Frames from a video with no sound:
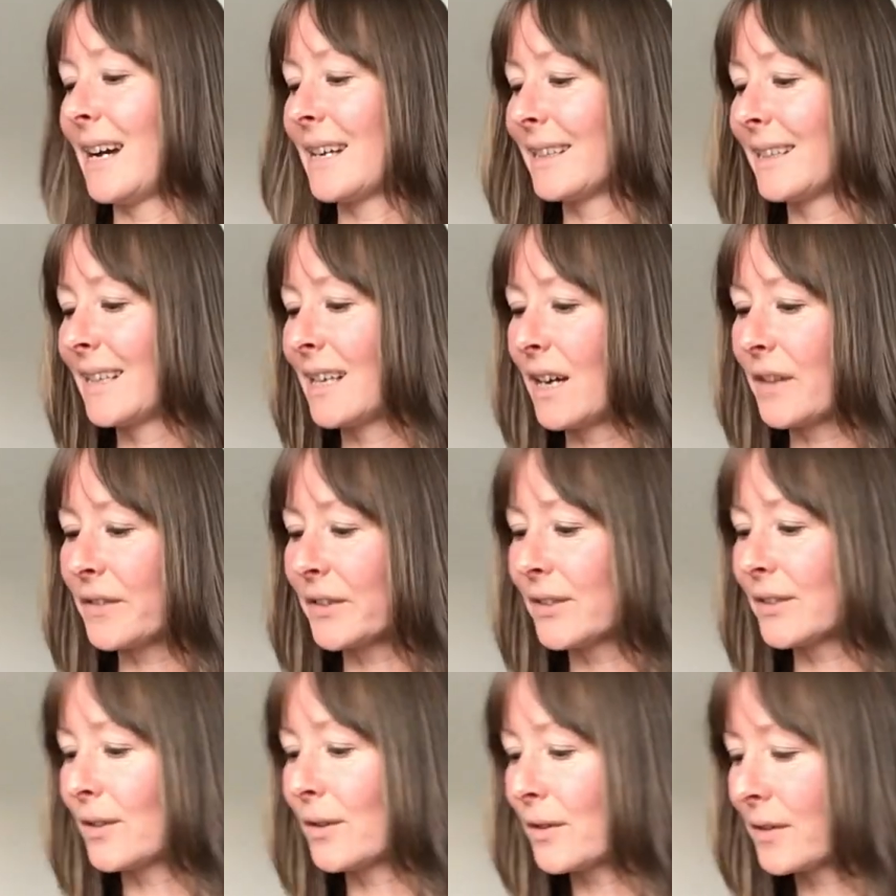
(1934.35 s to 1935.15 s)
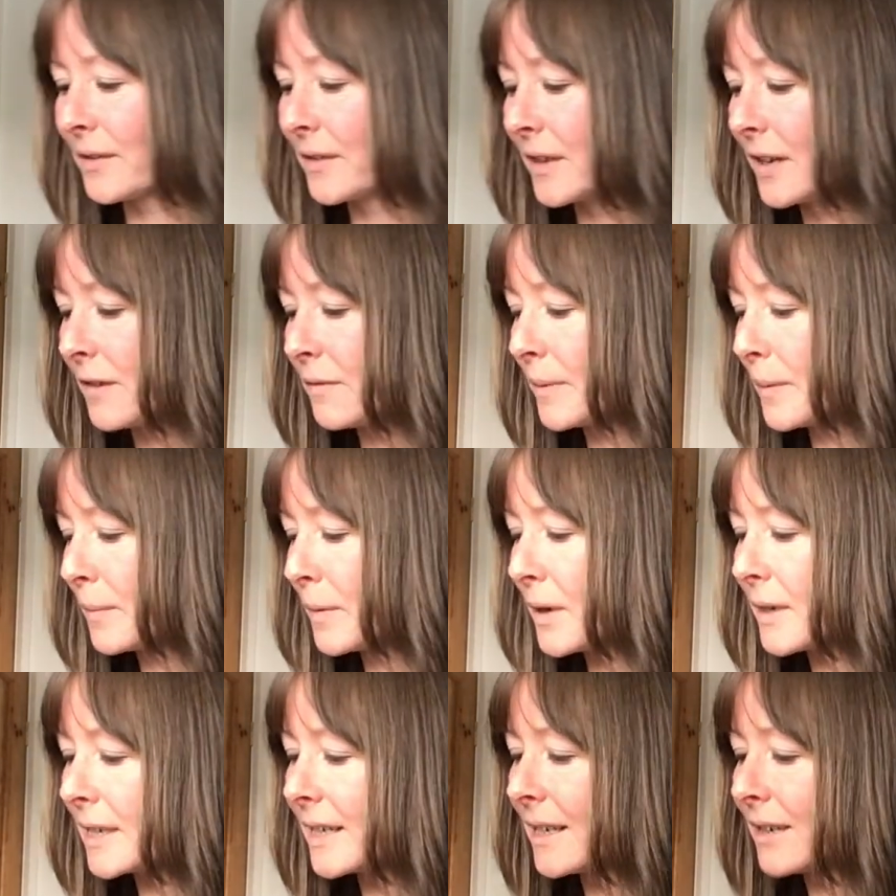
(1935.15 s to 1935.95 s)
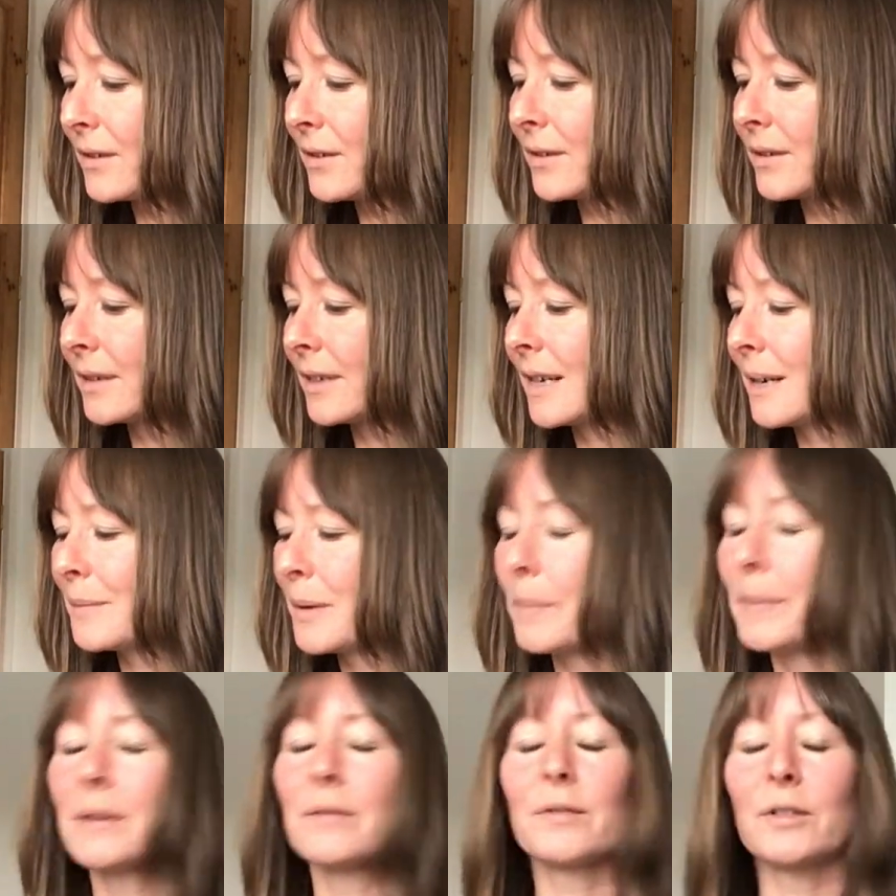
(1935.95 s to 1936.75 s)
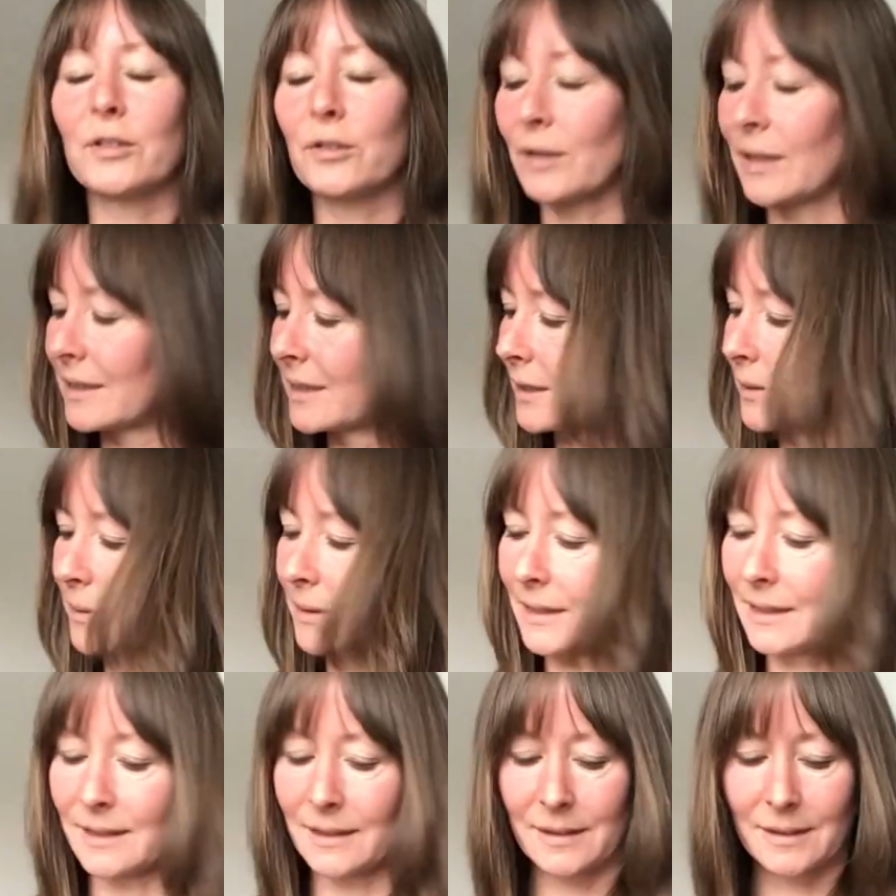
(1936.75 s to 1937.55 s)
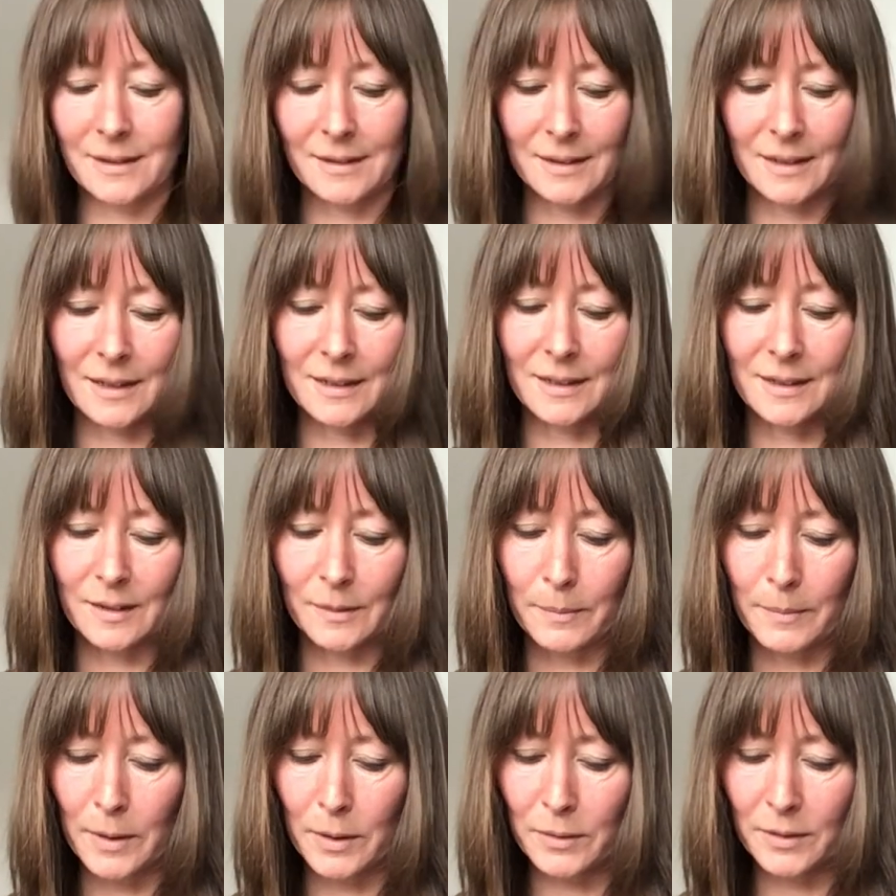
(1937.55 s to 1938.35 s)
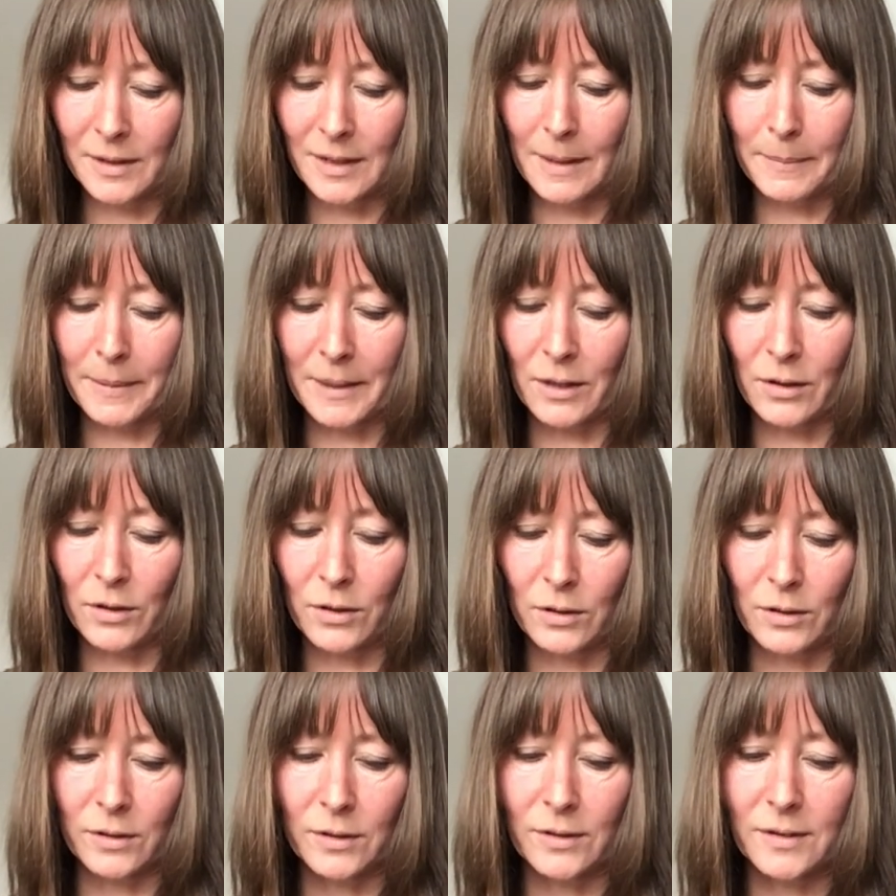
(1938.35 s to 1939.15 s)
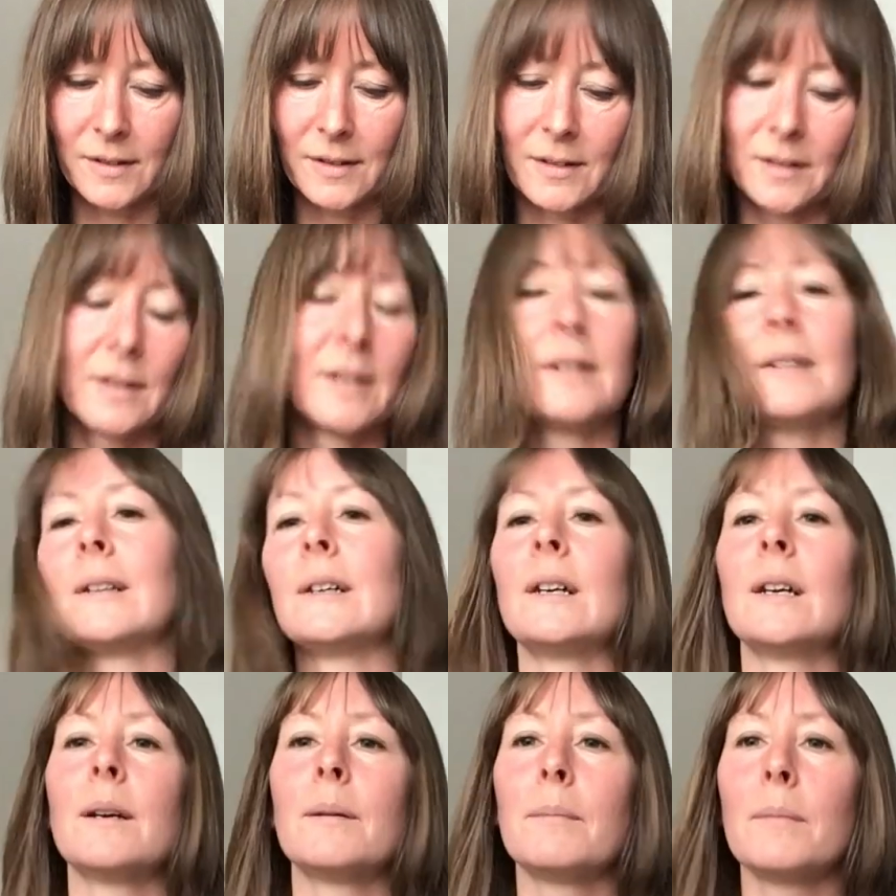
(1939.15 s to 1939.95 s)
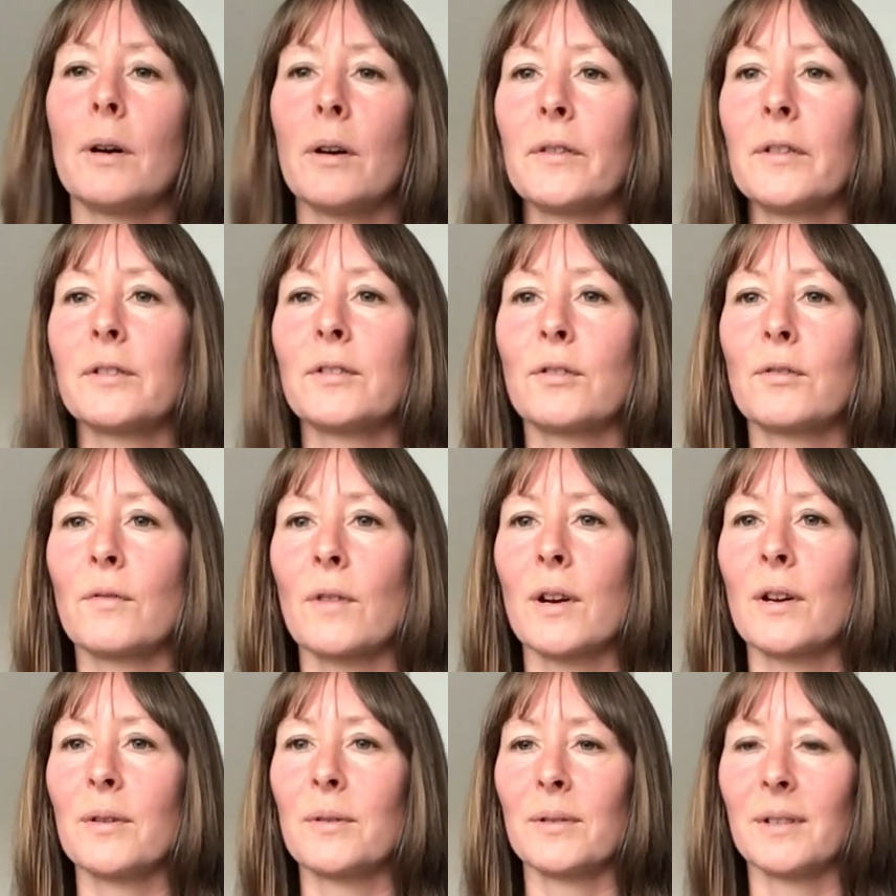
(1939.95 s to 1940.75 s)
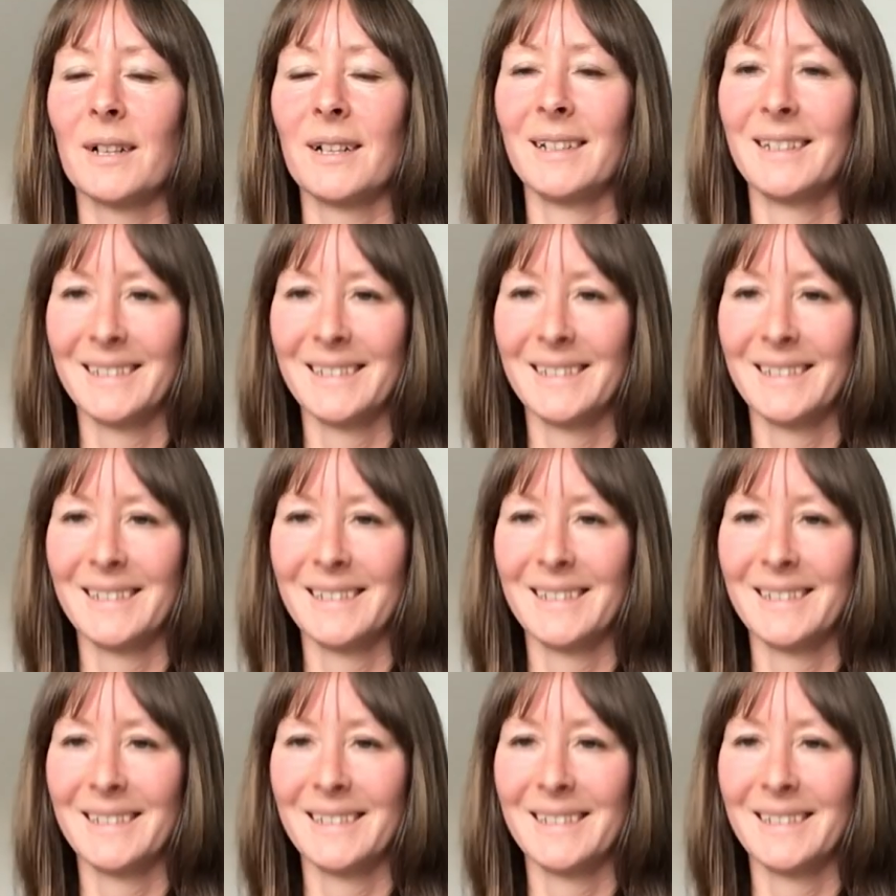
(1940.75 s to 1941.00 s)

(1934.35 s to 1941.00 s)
The other sock that I've been working on, I'm a bit frustrated with this, and it's mostly because Martha's grown.